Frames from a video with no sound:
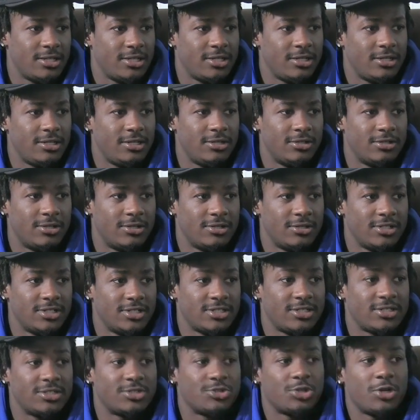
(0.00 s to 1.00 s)
You know, this is
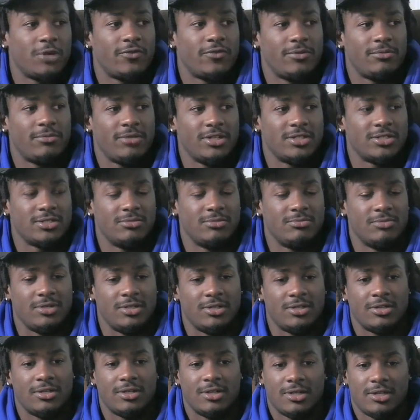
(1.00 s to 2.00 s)
a trophy sure. piece to me.
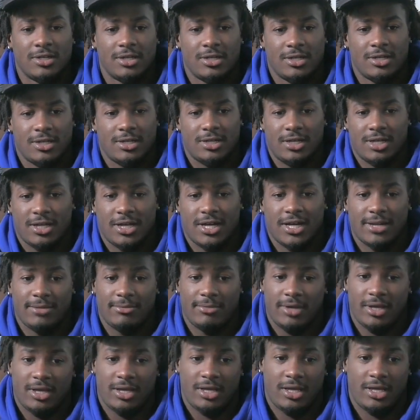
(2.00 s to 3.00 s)
I got it
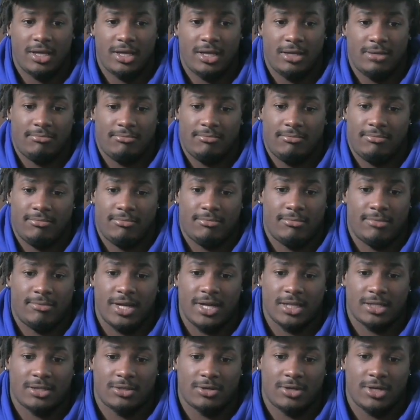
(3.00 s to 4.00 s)
made
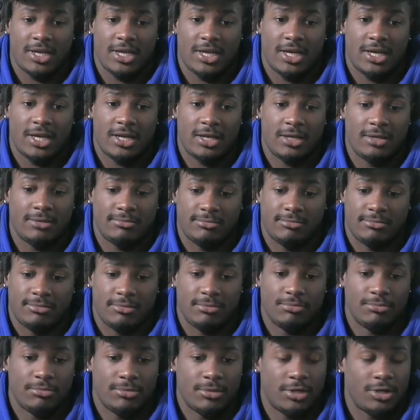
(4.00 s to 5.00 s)
after I had
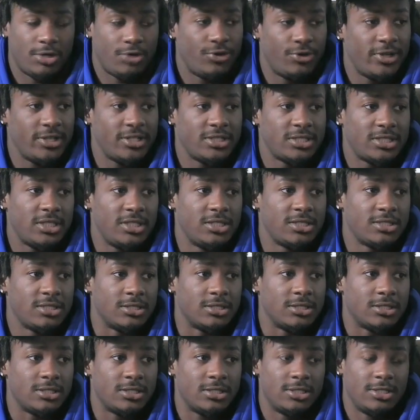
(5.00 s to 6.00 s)
a great season.
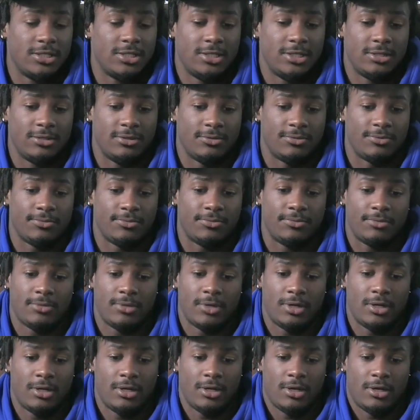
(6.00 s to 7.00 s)
Mm. Um,
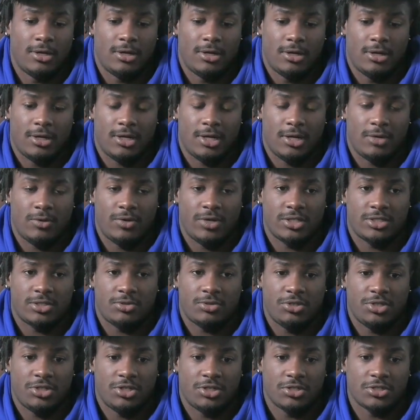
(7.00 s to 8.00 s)
I went two
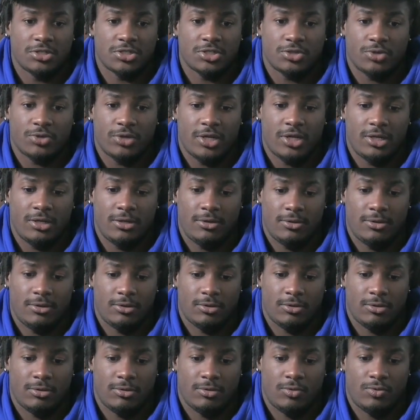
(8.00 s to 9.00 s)
years straight
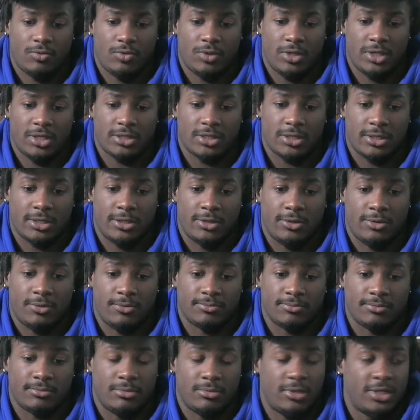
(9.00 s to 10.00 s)
with um,
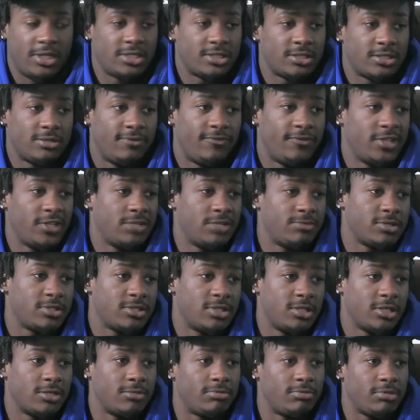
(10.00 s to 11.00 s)
less than 50%
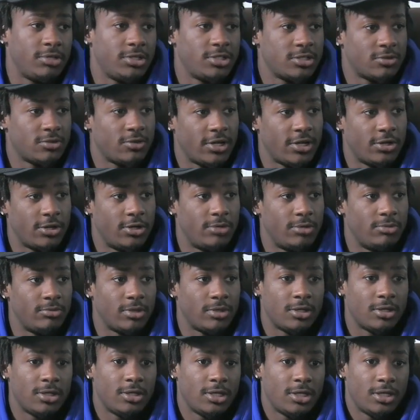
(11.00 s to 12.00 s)
completion rate on me.
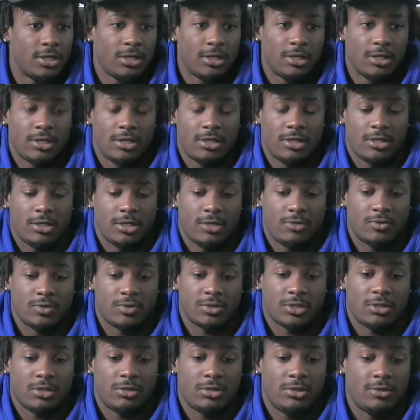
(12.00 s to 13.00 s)
Mm. It was
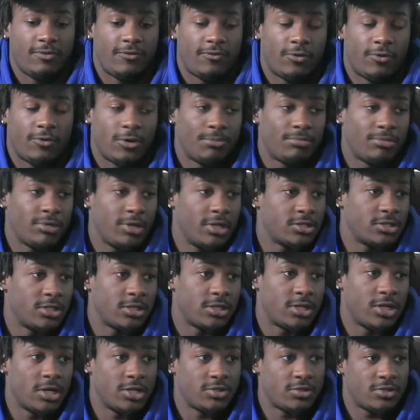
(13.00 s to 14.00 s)
only four players in the
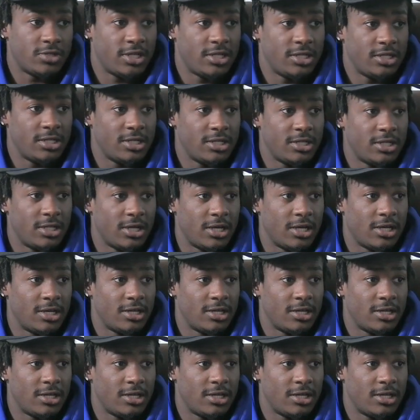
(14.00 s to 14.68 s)
country that did that.